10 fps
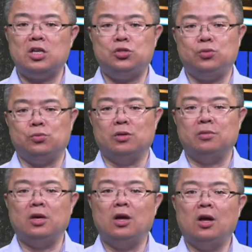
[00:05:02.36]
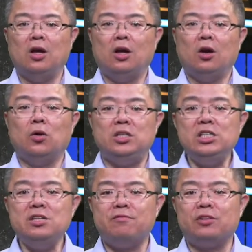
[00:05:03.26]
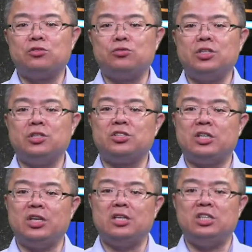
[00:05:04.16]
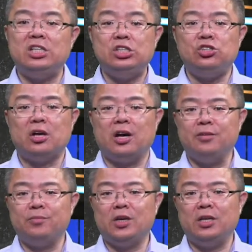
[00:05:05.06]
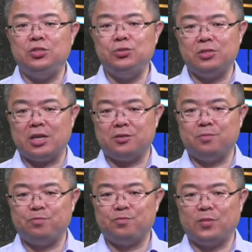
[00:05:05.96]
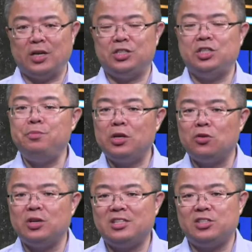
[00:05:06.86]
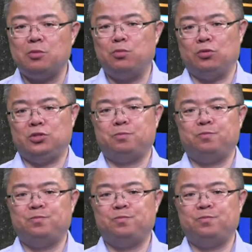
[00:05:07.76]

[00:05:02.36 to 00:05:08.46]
Azure, or e-infrastructures such as EGI and UDAT are typical examples.